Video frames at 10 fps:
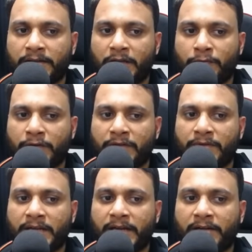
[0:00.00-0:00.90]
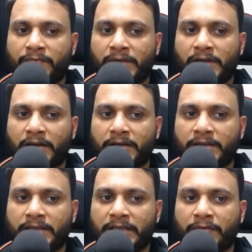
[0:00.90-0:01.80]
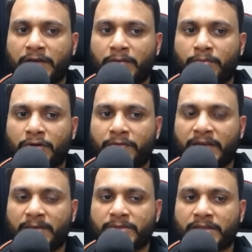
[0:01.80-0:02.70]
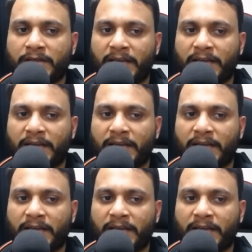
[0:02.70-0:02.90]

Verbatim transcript: Therefore every item will occur even number of times,